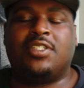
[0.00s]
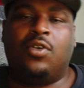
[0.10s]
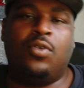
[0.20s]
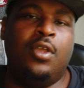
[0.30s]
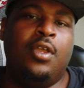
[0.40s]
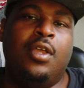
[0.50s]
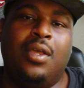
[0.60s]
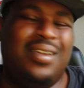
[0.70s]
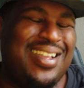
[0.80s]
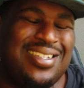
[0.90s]
that. So
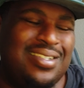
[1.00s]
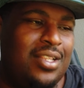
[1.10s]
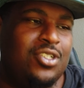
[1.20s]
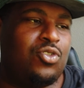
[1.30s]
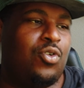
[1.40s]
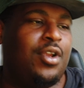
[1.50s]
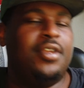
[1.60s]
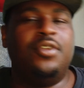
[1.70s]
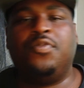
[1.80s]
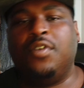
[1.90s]
that's another story,
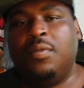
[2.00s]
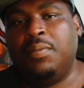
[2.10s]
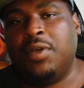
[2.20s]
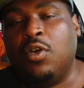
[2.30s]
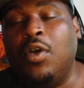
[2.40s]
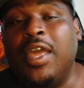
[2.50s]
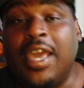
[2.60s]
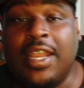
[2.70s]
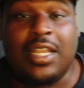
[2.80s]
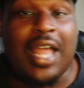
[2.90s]
you feel me? But go
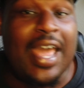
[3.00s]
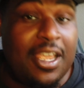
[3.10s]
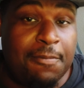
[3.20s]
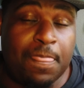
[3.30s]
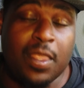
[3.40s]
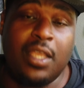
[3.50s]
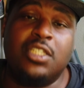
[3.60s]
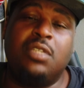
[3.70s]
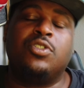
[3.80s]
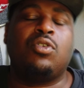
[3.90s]
ahead and like,
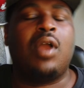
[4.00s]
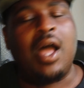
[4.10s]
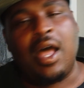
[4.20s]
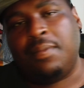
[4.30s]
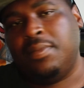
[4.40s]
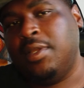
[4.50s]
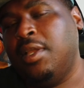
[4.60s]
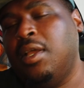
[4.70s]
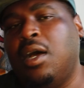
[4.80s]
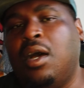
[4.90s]
subscribe,
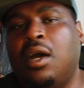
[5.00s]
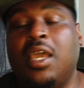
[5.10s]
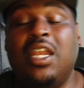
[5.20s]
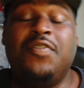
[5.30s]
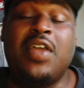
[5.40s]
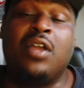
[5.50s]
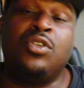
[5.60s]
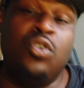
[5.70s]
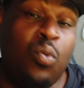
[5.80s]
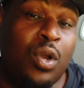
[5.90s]
and if y'all
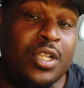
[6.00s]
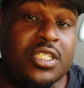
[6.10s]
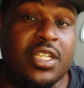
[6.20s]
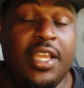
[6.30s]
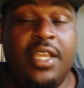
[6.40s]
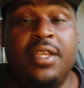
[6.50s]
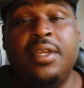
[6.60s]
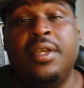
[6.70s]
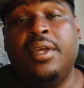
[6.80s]
do want to see